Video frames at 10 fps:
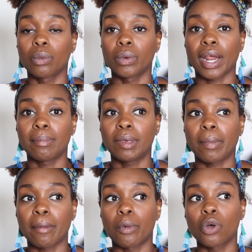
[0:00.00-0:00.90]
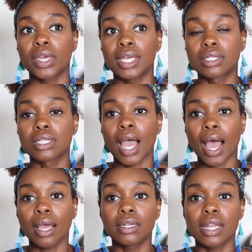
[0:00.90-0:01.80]
And what I mean by bulk is
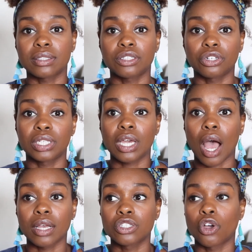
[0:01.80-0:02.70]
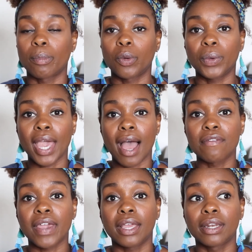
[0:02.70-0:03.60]
not necessarily Costco, but we
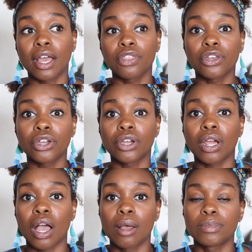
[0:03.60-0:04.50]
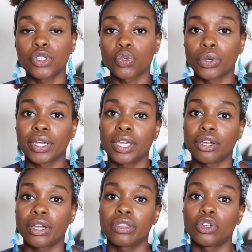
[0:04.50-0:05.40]
have another store
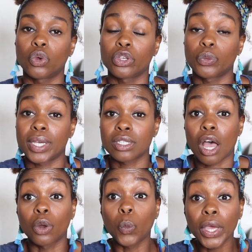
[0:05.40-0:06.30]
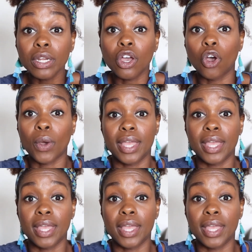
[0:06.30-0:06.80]
here in the Northwest called Winco,